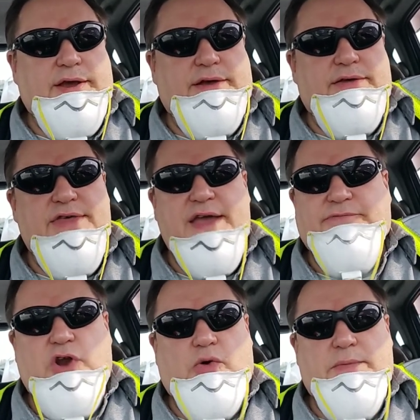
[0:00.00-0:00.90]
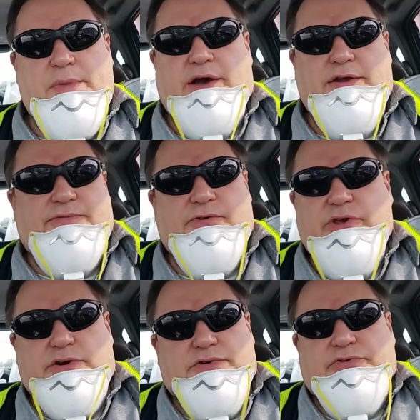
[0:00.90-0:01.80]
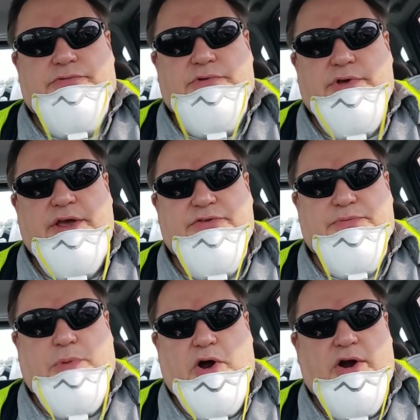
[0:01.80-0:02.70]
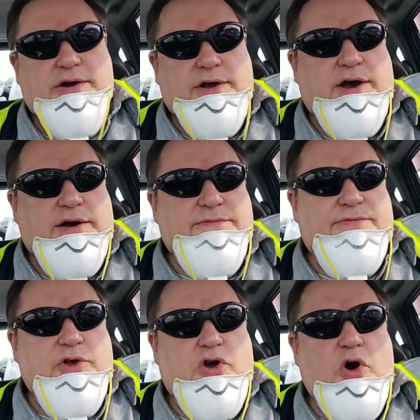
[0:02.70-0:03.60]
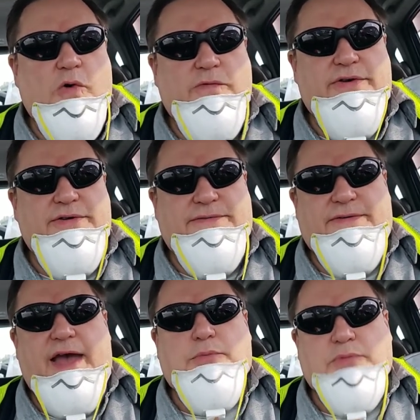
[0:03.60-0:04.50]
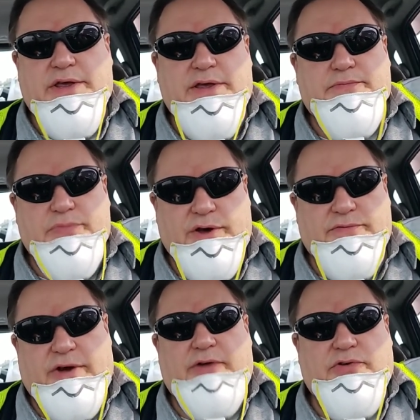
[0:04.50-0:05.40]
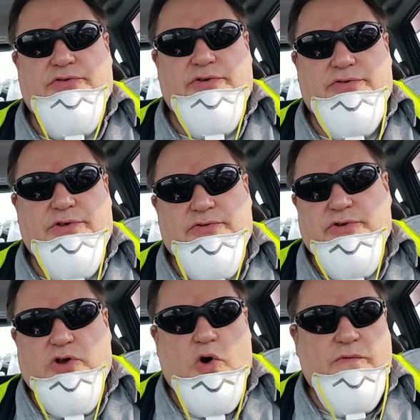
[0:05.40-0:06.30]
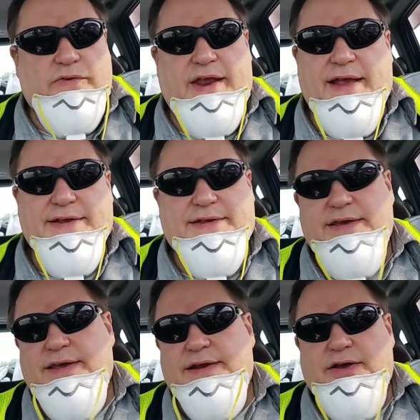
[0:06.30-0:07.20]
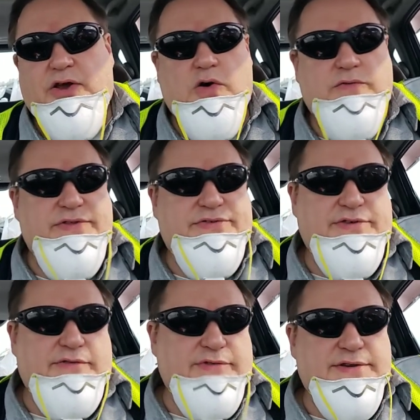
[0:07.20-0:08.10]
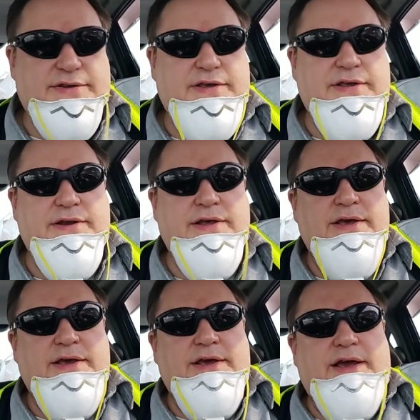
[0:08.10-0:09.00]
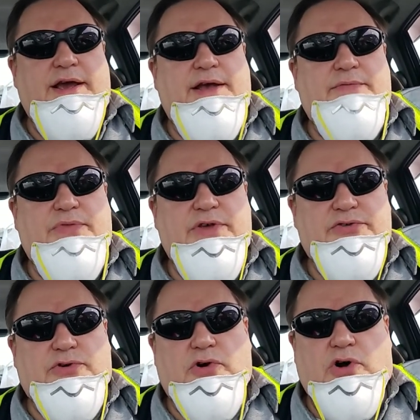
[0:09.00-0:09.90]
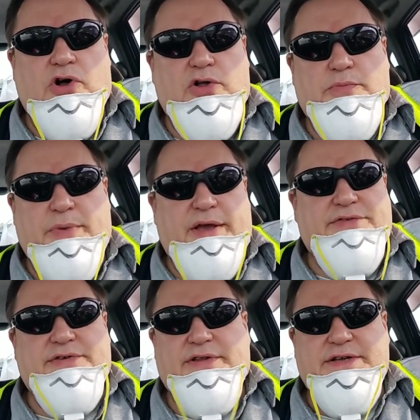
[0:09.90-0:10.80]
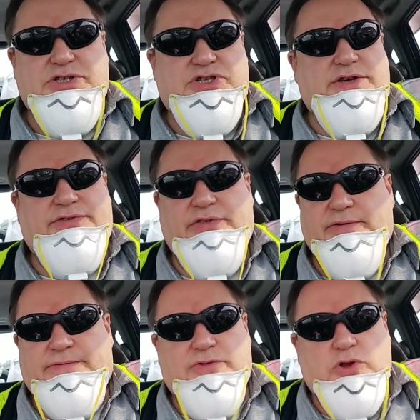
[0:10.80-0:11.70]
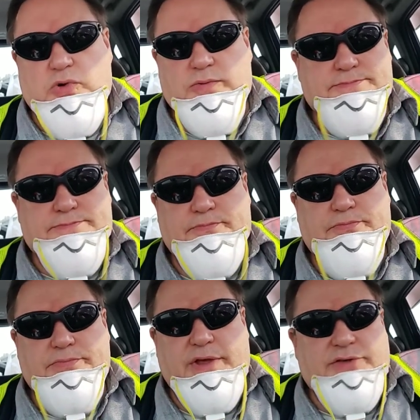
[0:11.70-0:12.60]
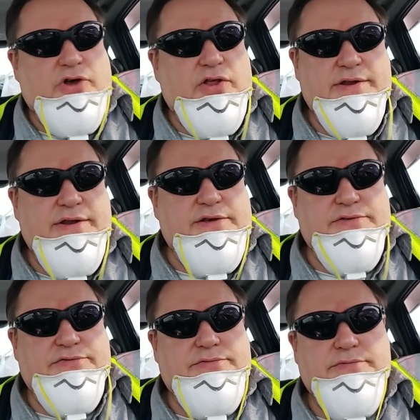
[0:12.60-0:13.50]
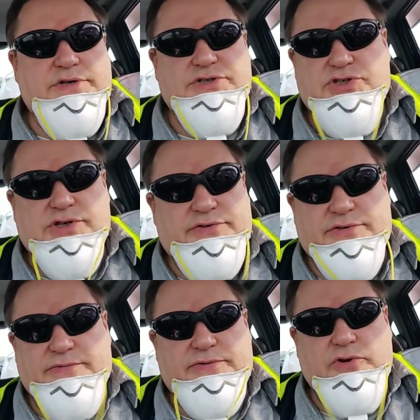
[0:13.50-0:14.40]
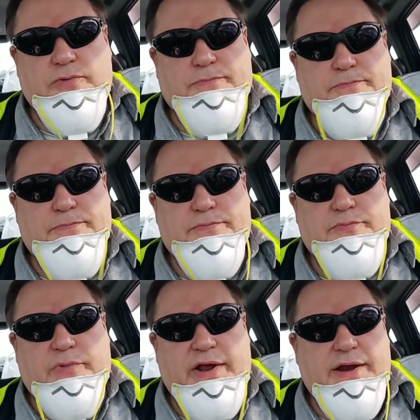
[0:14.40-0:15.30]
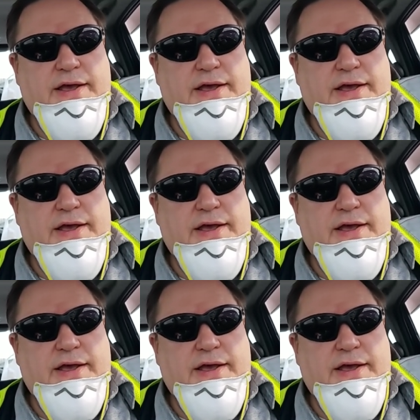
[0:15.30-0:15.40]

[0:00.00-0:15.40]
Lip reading: They've known about it for years. It's part of the COVID family of viruses. There's a COVID-18 and COVID-17, and these are all basically just the flu. That's all it is. It's just the flu, right?